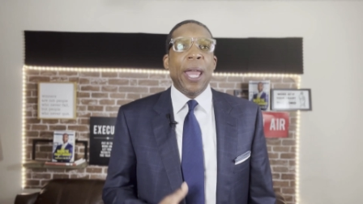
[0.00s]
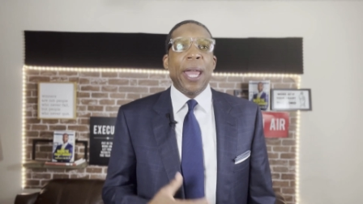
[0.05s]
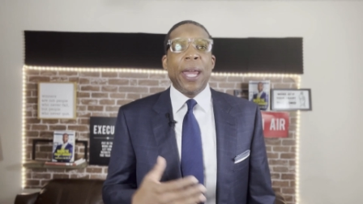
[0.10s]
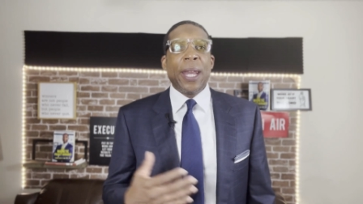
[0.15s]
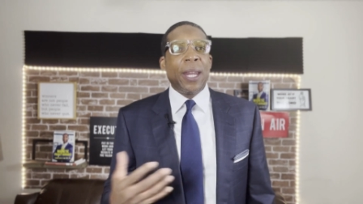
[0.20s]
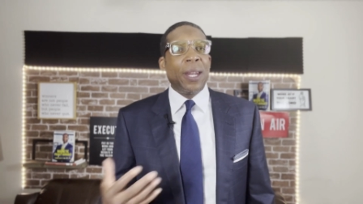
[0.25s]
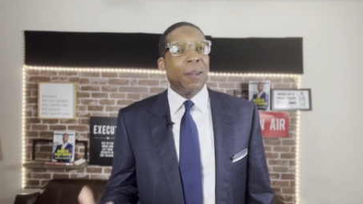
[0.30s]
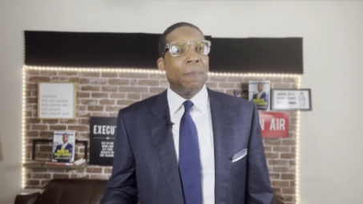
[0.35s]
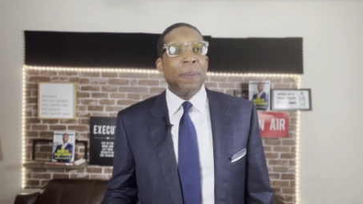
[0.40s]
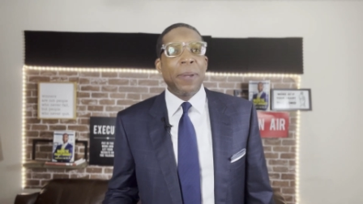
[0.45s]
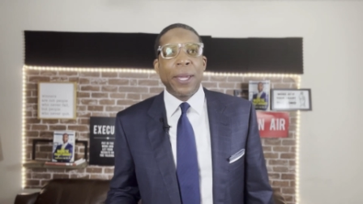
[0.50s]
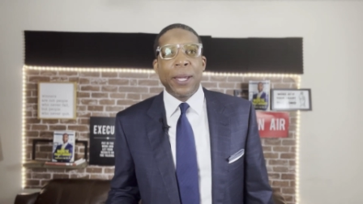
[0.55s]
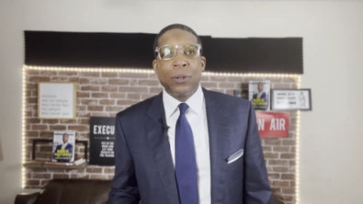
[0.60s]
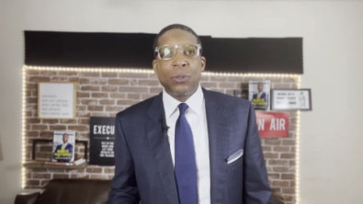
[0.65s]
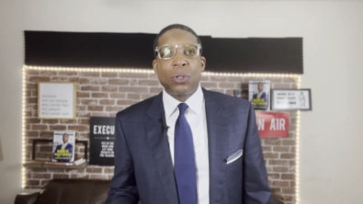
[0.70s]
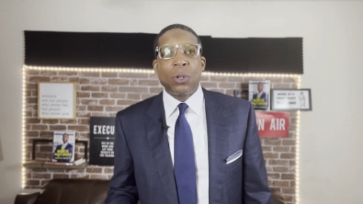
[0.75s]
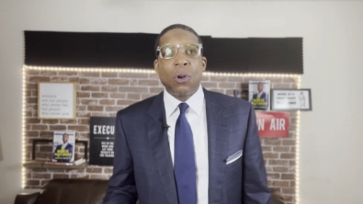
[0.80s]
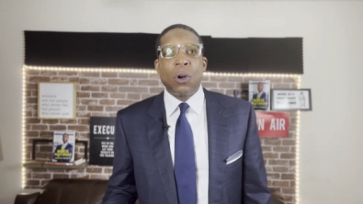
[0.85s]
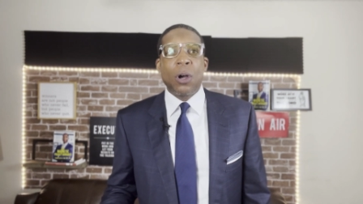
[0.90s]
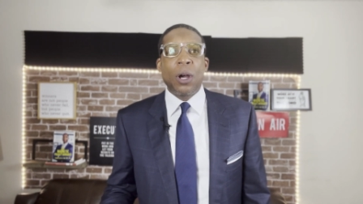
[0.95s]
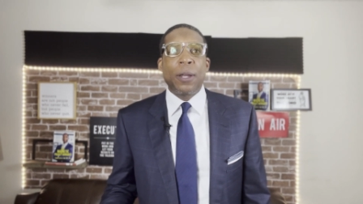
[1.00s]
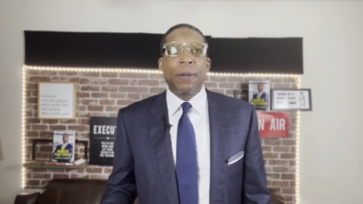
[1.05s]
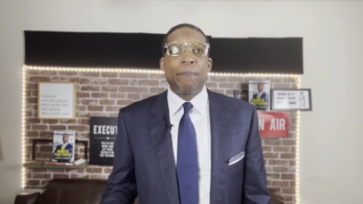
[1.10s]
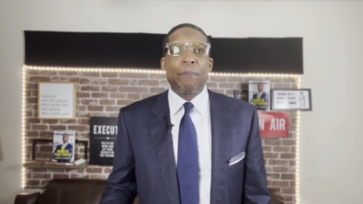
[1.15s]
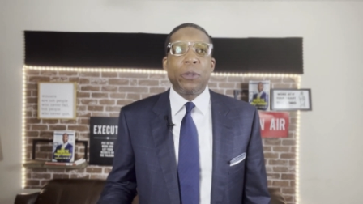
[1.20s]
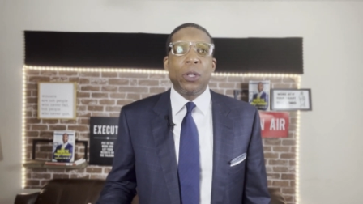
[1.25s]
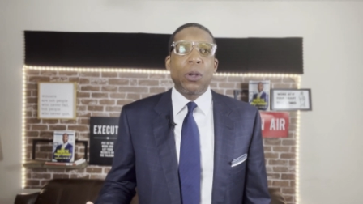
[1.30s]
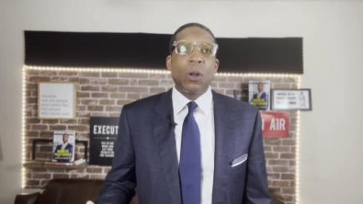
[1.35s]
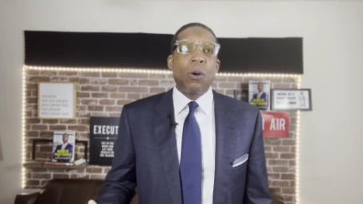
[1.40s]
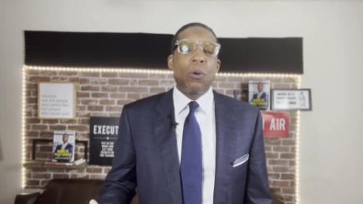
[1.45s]
and it depends on
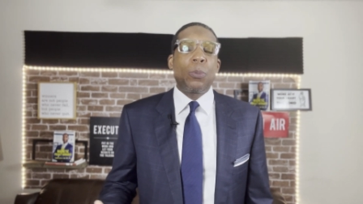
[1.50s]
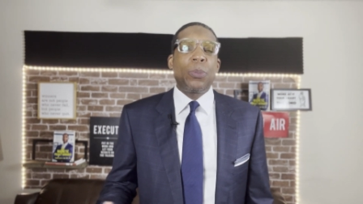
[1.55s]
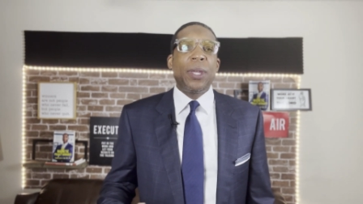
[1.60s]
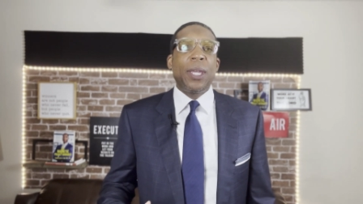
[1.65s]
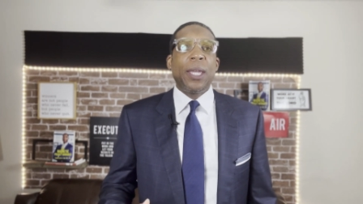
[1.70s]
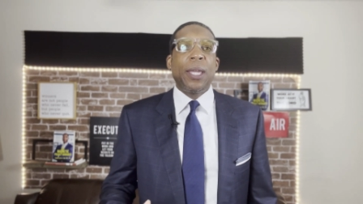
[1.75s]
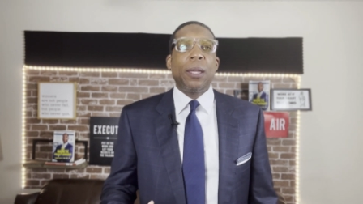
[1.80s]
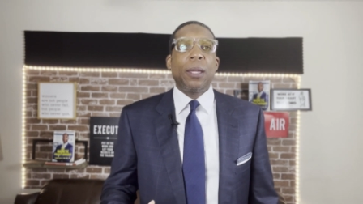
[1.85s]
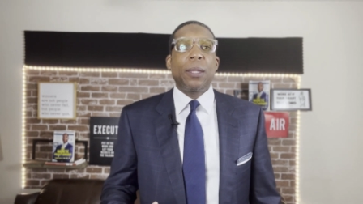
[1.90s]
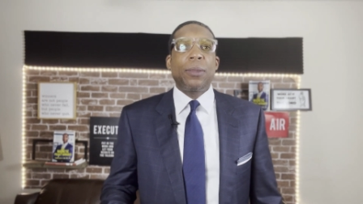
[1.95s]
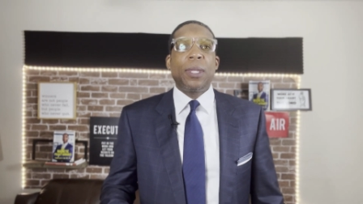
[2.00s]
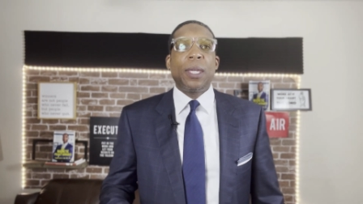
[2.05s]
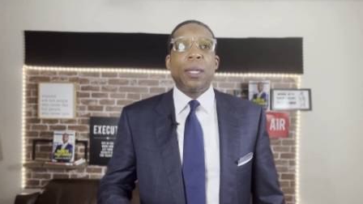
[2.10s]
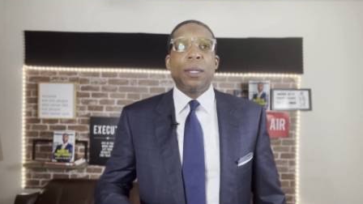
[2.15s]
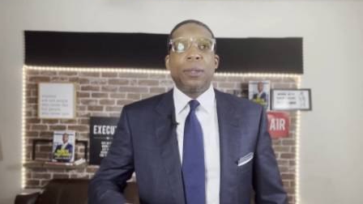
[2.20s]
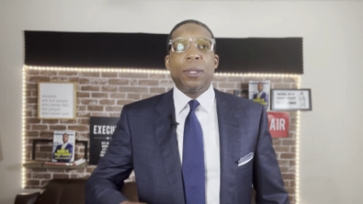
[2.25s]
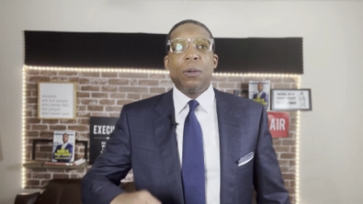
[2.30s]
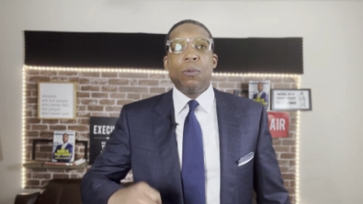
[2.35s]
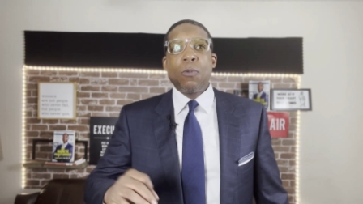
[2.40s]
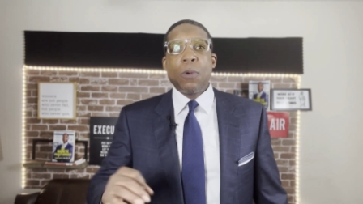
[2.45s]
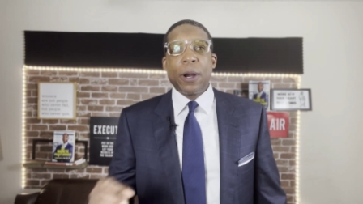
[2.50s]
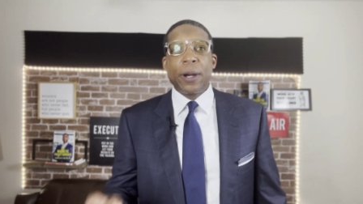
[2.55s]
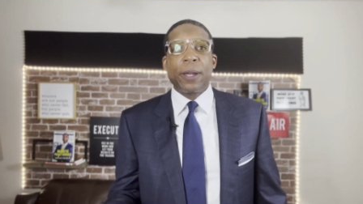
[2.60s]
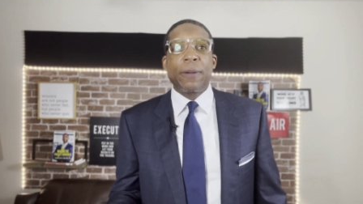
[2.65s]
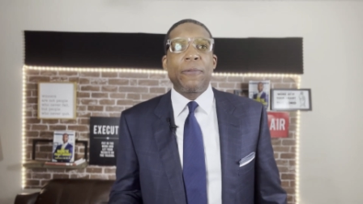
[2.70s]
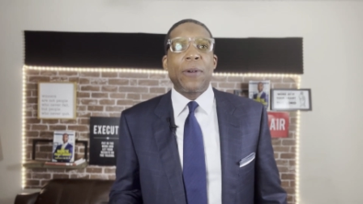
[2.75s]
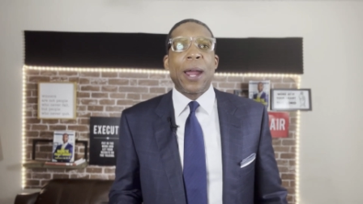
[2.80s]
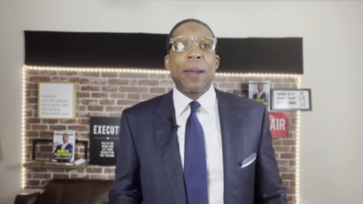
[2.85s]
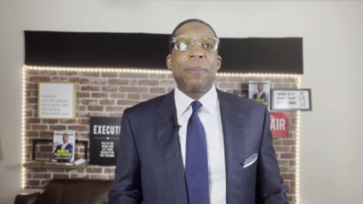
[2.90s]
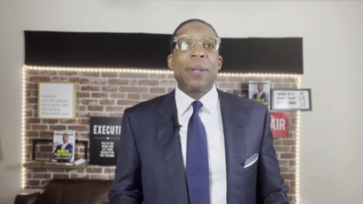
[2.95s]
you know the, the, the work
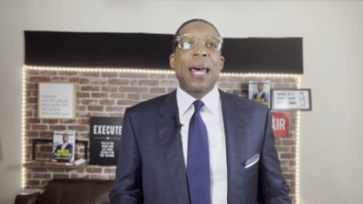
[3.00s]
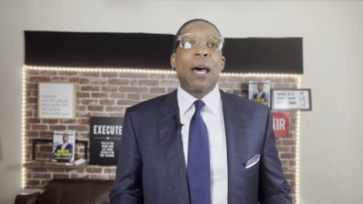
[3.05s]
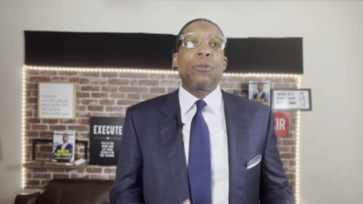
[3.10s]
environment.